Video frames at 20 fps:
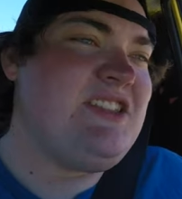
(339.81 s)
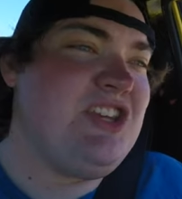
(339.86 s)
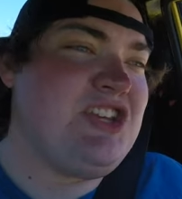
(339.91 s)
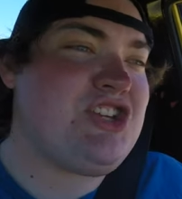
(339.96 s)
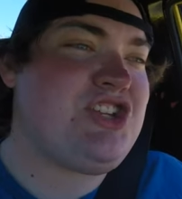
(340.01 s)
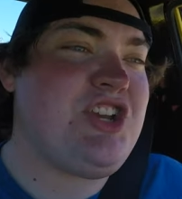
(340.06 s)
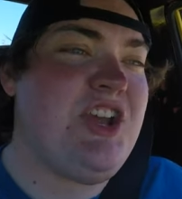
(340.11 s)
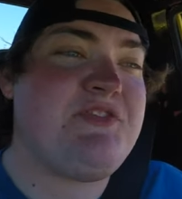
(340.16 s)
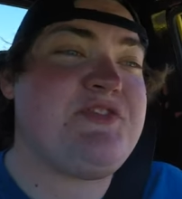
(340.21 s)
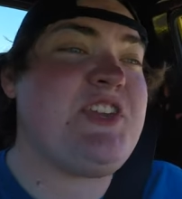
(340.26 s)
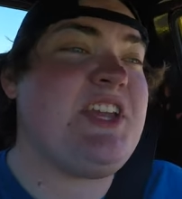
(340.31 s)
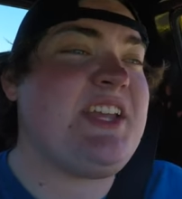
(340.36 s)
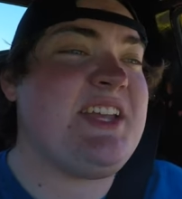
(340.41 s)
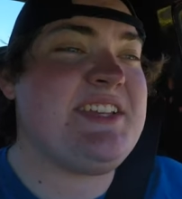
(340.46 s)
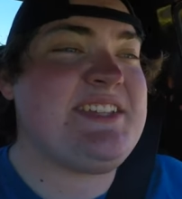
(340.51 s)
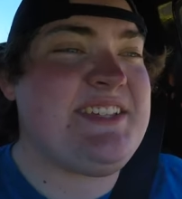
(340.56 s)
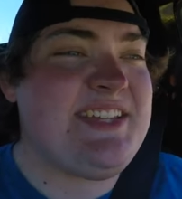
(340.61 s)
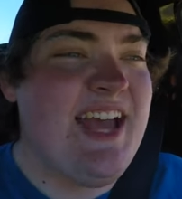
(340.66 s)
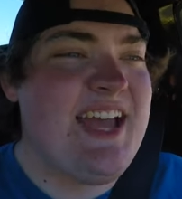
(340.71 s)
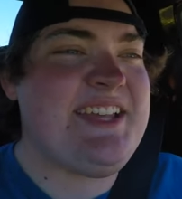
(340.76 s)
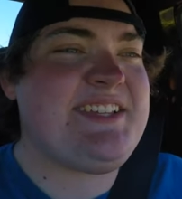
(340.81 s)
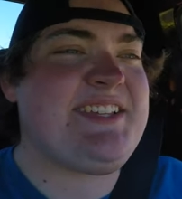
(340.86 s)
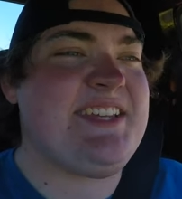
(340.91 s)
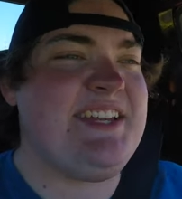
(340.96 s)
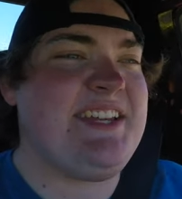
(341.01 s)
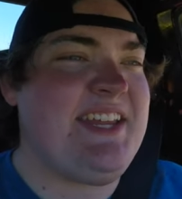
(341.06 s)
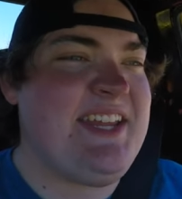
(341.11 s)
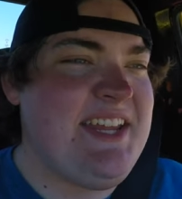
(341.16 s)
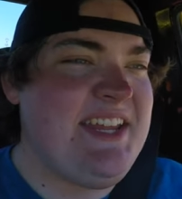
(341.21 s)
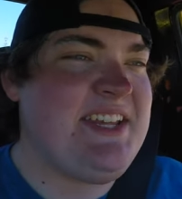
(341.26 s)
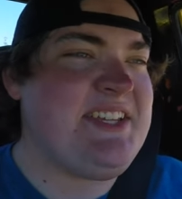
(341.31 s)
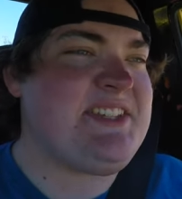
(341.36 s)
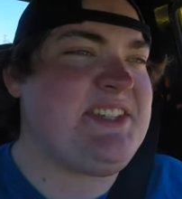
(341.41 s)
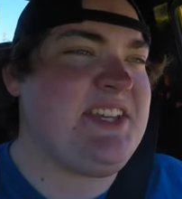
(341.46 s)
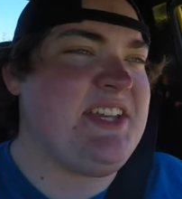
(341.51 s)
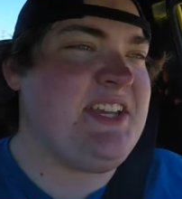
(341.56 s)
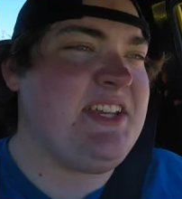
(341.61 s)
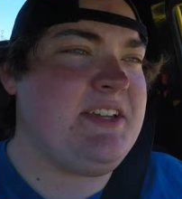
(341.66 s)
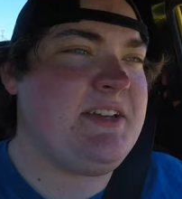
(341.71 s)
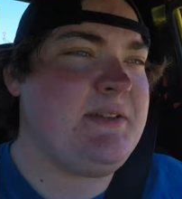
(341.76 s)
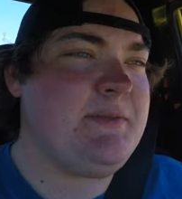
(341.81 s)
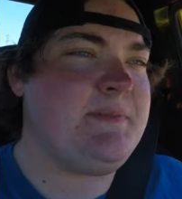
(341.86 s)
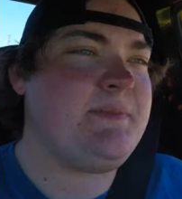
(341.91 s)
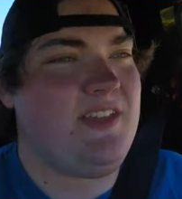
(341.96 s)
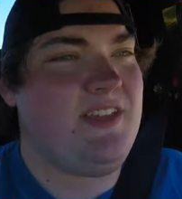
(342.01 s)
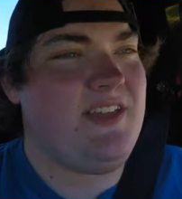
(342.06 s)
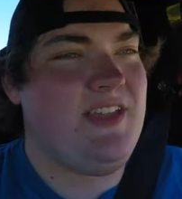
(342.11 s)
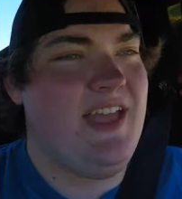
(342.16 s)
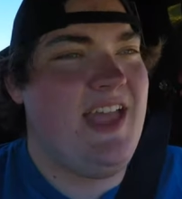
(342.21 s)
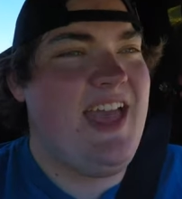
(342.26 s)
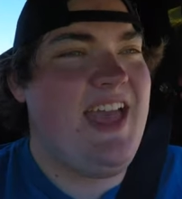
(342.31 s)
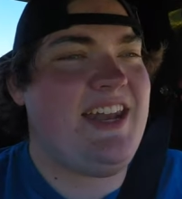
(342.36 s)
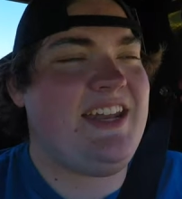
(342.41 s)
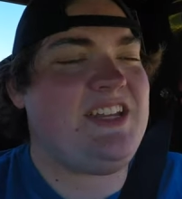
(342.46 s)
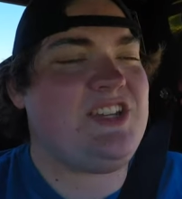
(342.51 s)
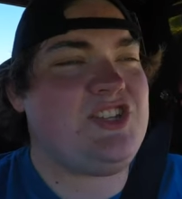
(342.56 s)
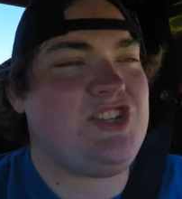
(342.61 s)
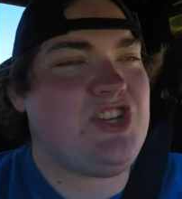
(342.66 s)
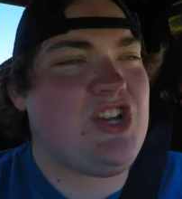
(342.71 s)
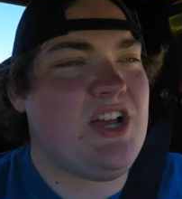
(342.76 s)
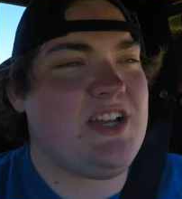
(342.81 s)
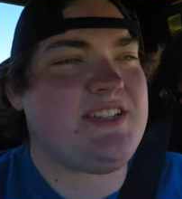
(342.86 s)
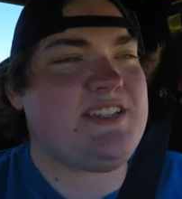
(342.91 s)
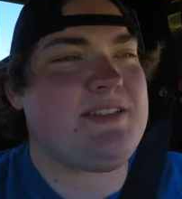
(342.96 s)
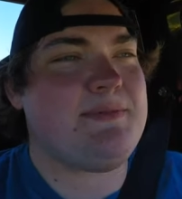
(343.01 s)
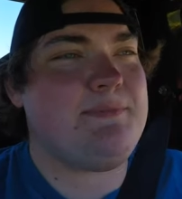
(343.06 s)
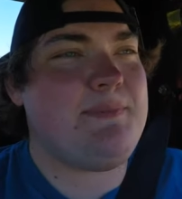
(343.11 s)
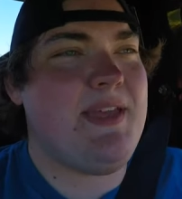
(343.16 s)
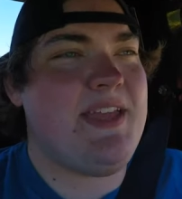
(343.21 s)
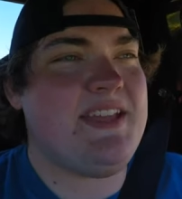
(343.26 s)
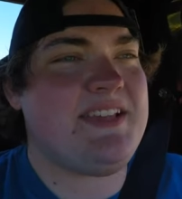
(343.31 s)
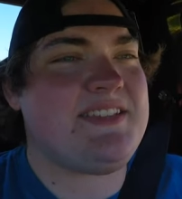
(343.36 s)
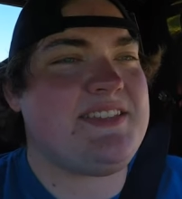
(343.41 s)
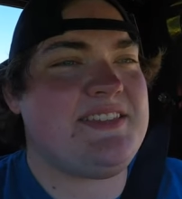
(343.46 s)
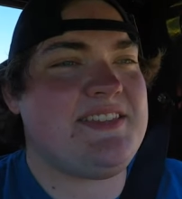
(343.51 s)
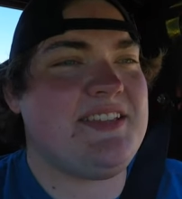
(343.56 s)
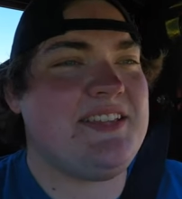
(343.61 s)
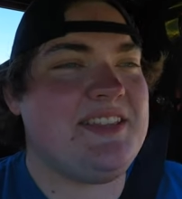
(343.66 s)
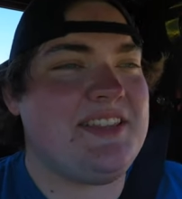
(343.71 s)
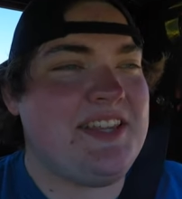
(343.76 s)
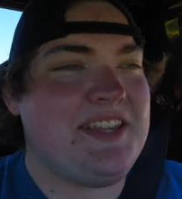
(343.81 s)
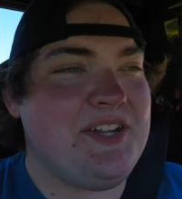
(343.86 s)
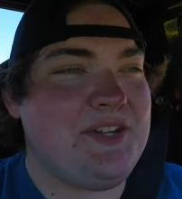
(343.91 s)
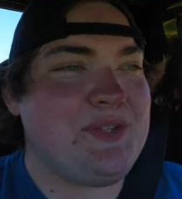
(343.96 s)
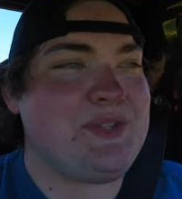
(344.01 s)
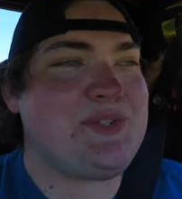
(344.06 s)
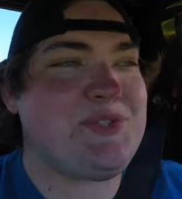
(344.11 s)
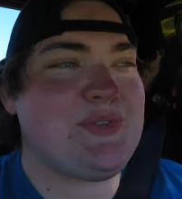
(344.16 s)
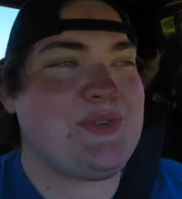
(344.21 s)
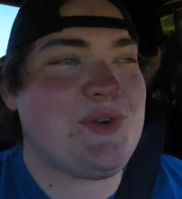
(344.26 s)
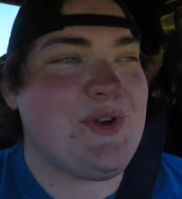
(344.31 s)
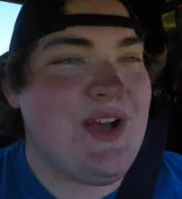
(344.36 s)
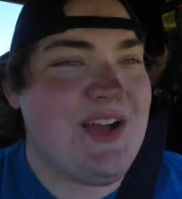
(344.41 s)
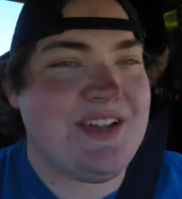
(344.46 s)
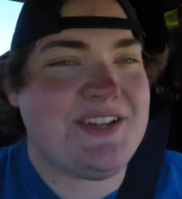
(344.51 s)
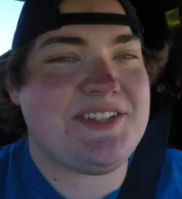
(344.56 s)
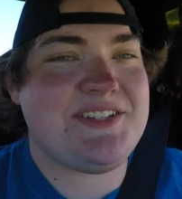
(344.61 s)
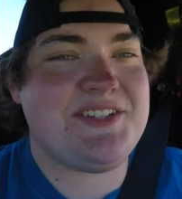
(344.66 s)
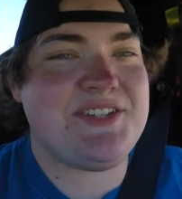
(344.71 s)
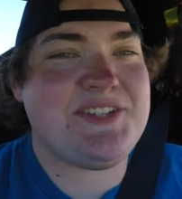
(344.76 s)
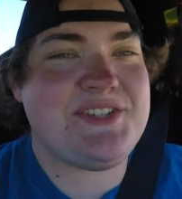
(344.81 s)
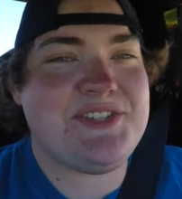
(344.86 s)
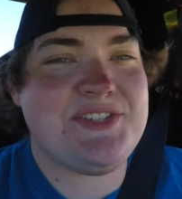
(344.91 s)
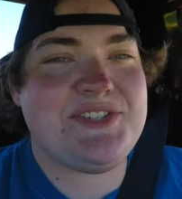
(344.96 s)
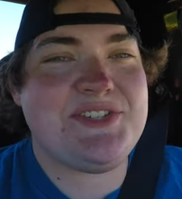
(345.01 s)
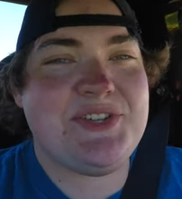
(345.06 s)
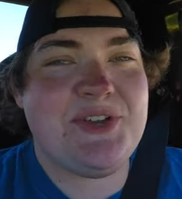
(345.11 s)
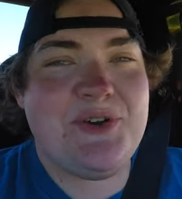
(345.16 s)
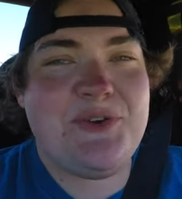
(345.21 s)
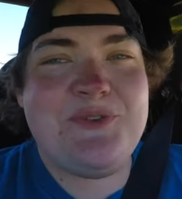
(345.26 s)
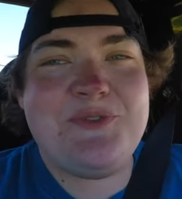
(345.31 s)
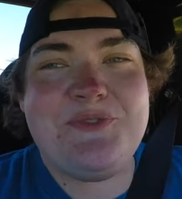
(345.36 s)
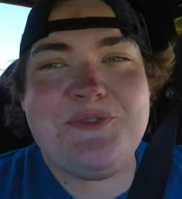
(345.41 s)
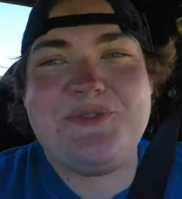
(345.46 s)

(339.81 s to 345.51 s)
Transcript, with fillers: The shifting is nice and easy, and it just makes the little truck just so